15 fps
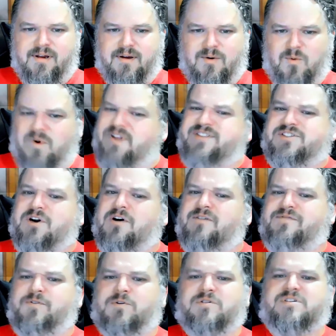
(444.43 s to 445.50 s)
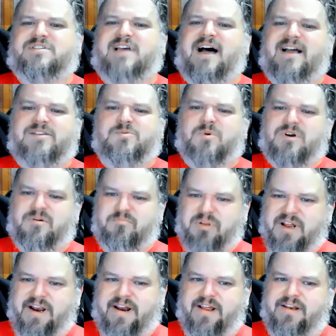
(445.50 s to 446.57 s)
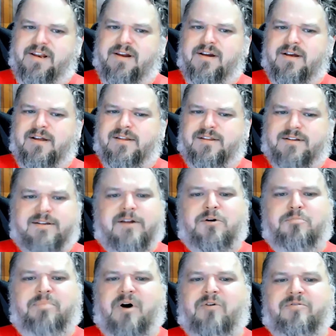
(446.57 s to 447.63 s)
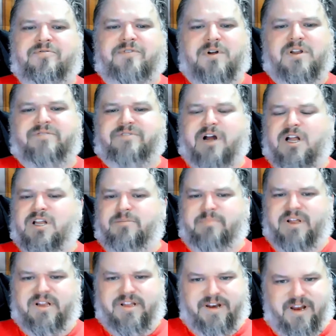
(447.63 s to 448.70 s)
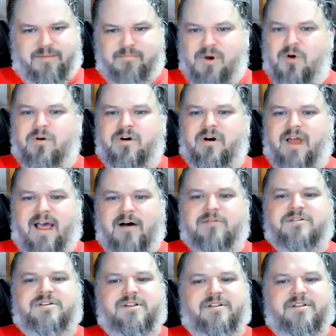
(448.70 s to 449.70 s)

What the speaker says: Once all four sides were completed, the little boat full of gullibility motored out to